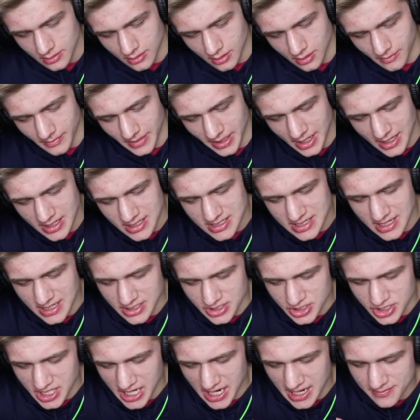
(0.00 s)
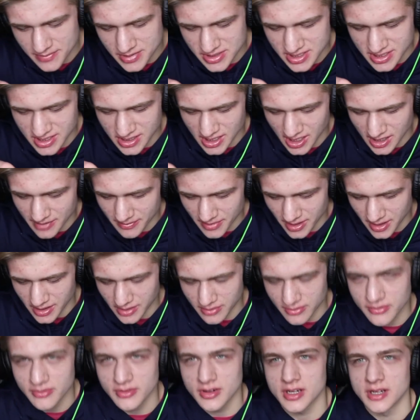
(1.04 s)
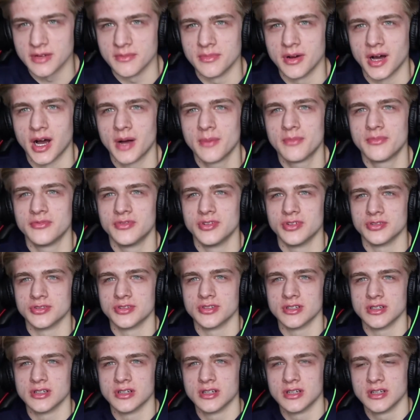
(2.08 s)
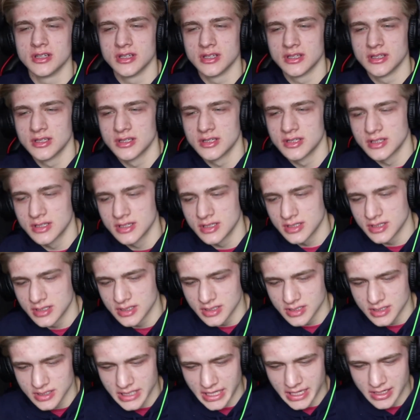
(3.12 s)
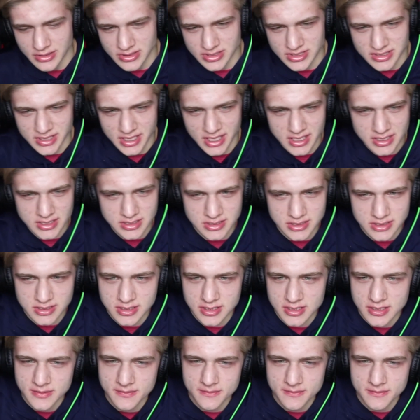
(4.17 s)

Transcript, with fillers: Oh man, I just got chapstick on my freaking pop filter. That was nasty.